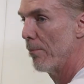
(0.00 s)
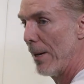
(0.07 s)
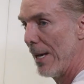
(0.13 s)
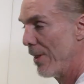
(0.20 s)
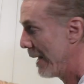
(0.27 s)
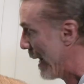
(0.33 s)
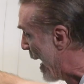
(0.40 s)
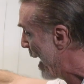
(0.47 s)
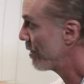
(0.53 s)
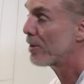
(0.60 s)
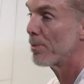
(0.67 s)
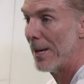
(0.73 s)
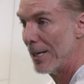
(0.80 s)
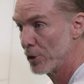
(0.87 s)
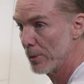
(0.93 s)
by the
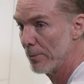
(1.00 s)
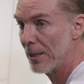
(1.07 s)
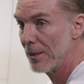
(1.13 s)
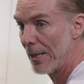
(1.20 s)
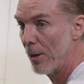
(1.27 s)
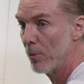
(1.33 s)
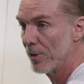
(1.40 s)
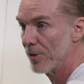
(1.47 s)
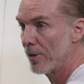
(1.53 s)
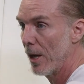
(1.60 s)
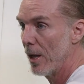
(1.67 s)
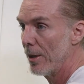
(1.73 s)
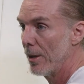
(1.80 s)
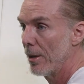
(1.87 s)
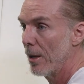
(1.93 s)
last measurement that was
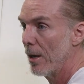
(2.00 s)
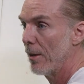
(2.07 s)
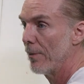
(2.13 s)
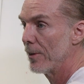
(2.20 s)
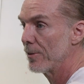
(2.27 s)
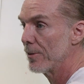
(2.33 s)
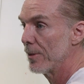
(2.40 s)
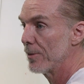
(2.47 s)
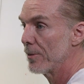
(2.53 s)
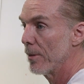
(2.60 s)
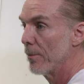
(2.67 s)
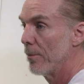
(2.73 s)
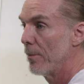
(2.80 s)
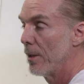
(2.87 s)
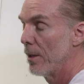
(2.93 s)
done on the
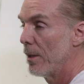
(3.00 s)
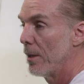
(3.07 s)
system.